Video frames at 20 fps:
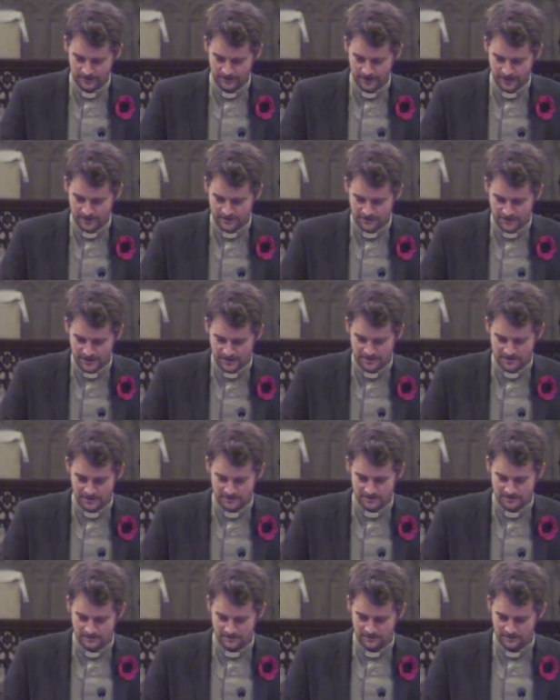and
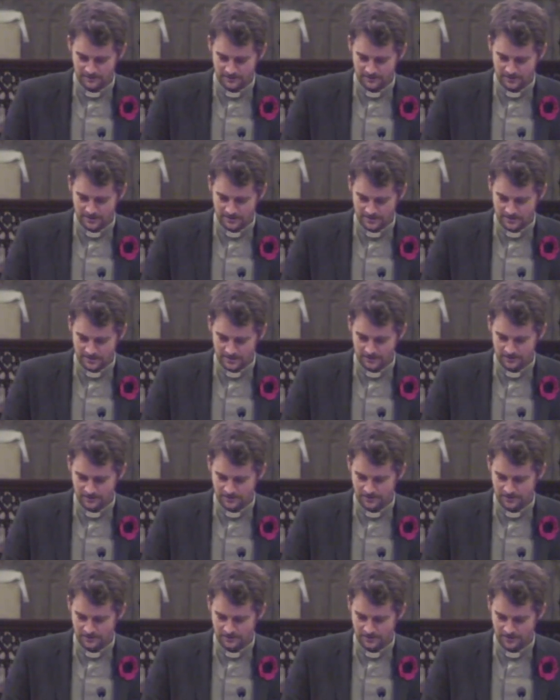Jesus is
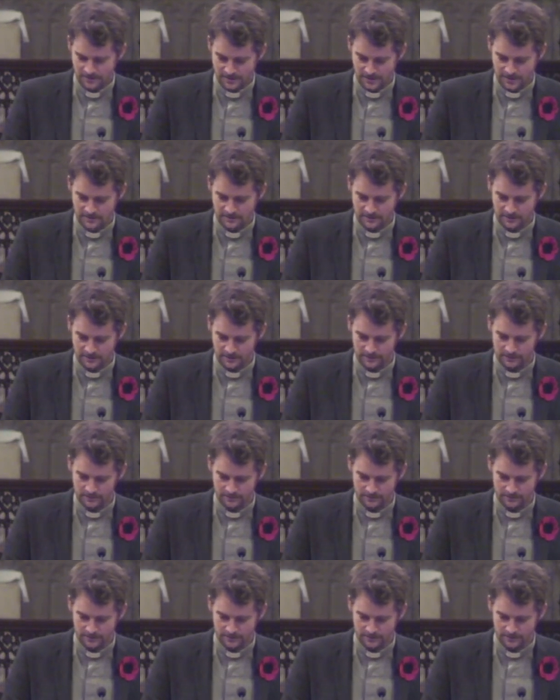such a saviour